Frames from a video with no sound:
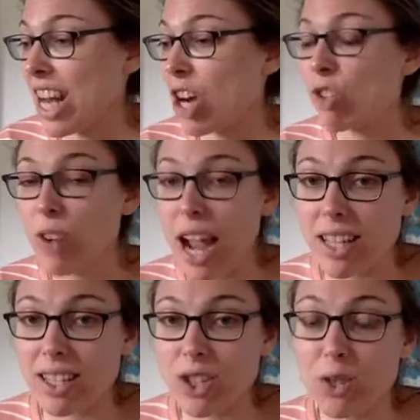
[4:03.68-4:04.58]
at
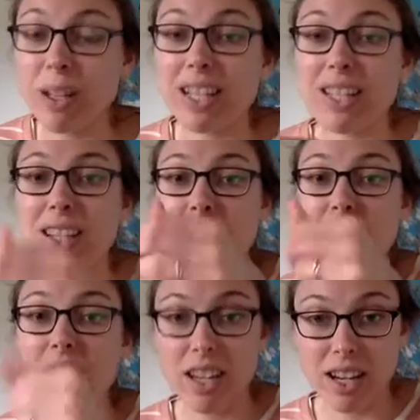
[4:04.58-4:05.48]
rest. Something that's
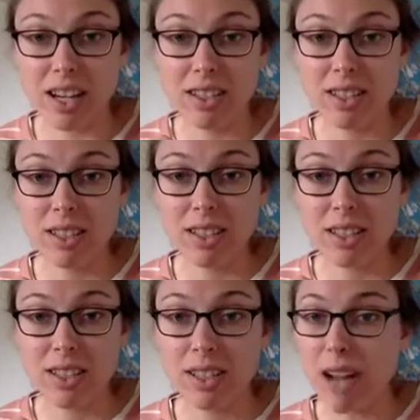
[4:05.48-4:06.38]
sitting,
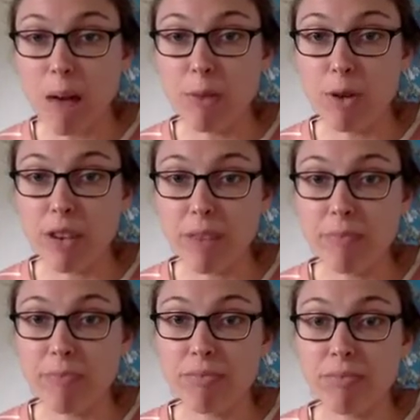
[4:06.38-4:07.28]
not moving,
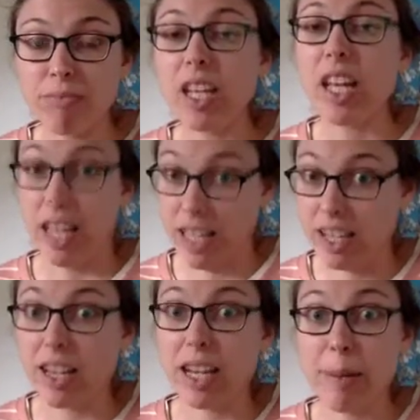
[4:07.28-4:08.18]
it's
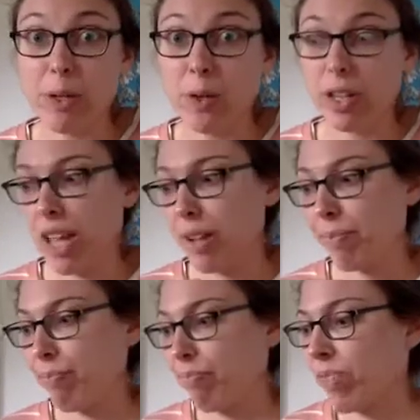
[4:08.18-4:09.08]
going to keep doing that.
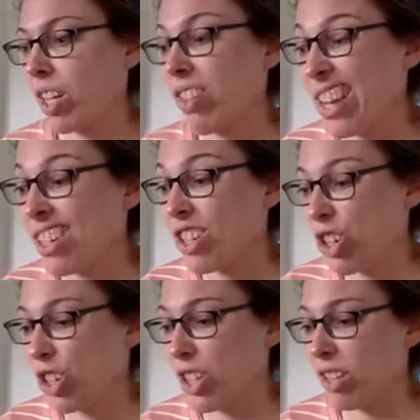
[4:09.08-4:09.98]
That's
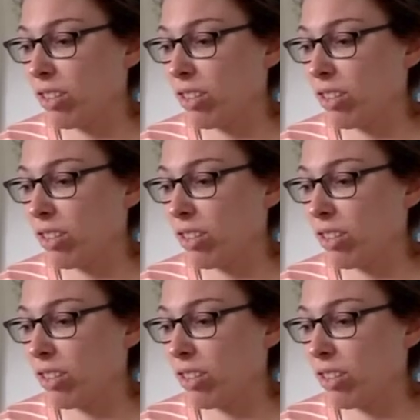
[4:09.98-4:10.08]
inertia.